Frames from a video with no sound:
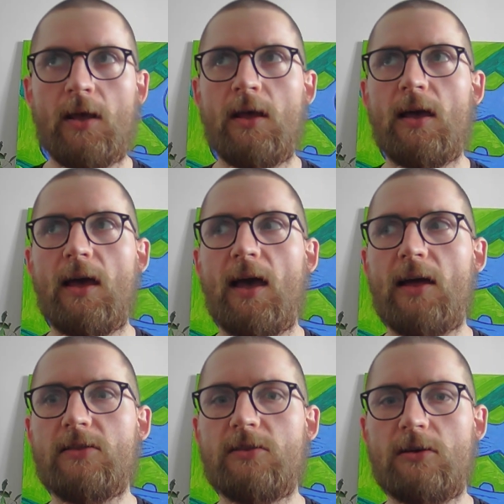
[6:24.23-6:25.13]

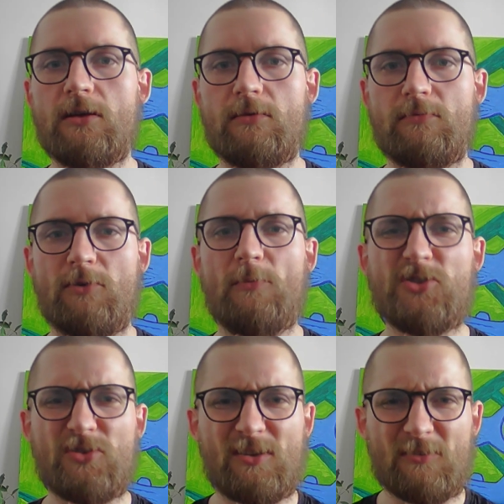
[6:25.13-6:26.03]
and
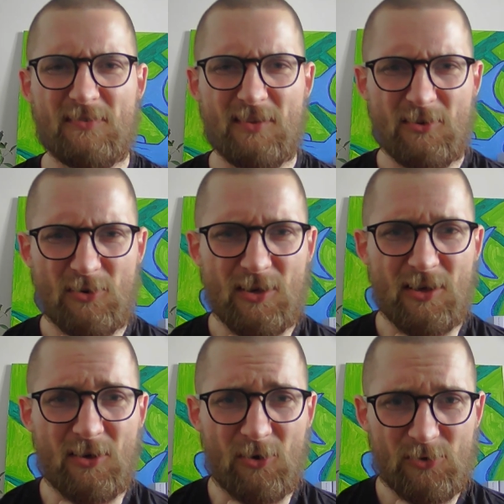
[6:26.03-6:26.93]
optionally the
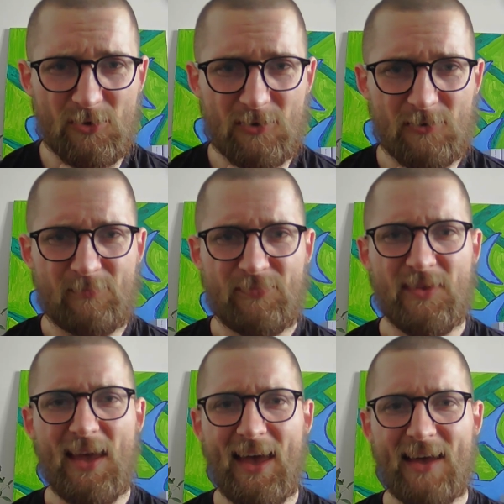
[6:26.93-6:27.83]
audio,
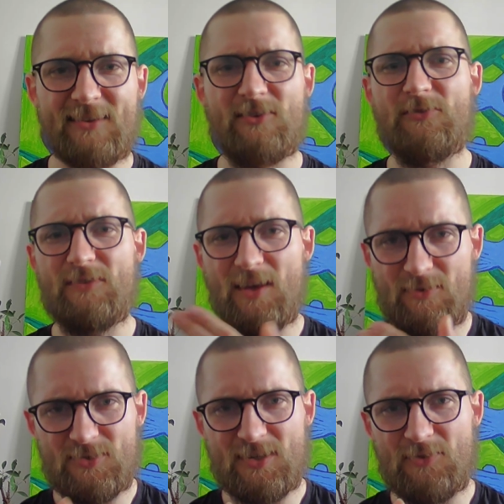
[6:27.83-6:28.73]
and on the
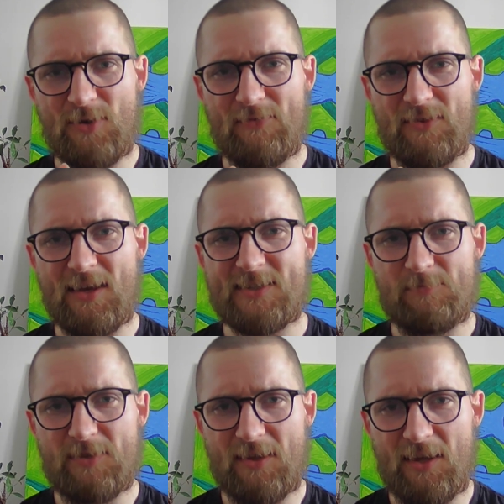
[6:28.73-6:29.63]
other side you have the
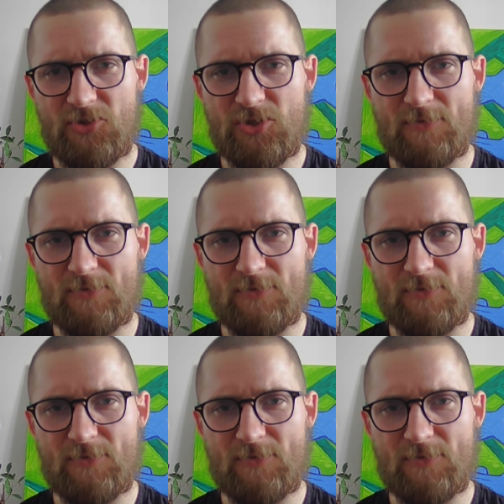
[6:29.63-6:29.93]
explanation.